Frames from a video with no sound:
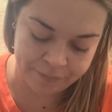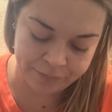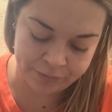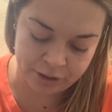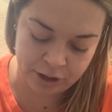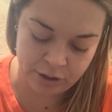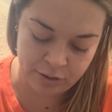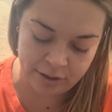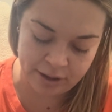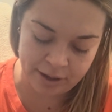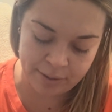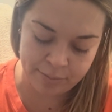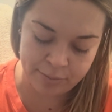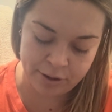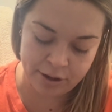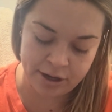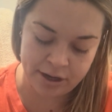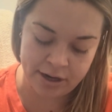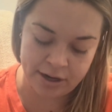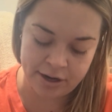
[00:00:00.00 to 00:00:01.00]
You like
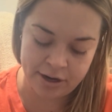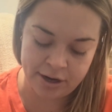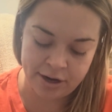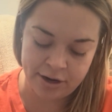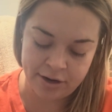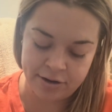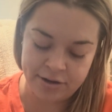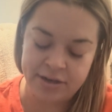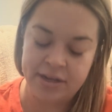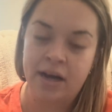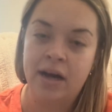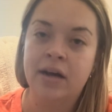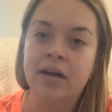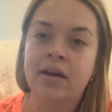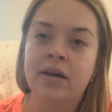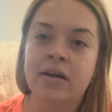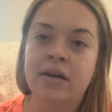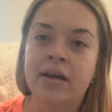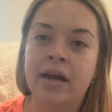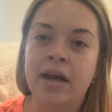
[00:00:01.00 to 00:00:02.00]
put it under your tongue